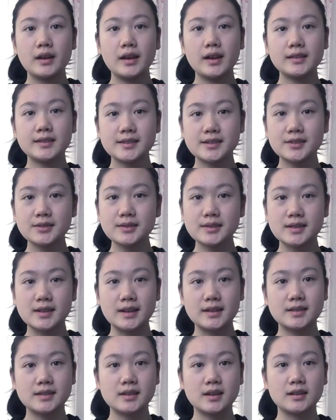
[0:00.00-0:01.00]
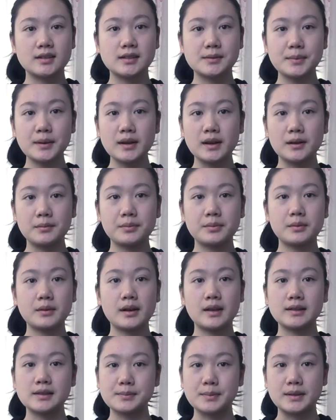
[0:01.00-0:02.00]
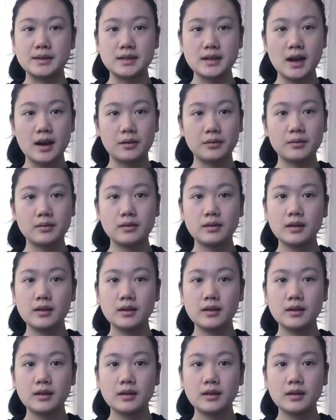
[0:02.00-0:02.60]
Its 2 states are spin up and spin down.